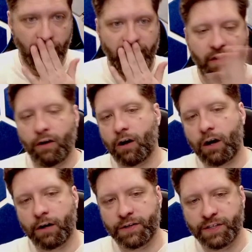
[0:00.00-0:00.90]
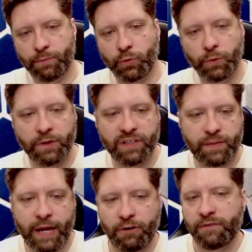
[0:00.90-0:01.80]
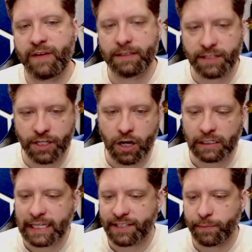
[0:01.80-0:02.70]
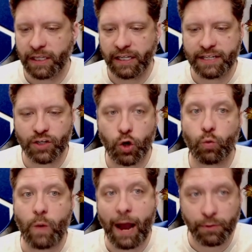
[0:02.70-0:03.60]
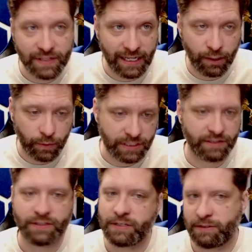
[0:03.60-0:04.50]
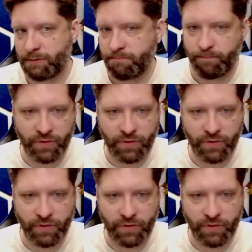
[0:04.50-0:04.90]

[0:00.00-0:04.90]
There are some rules about advancing non-class abilities, carousing, which is just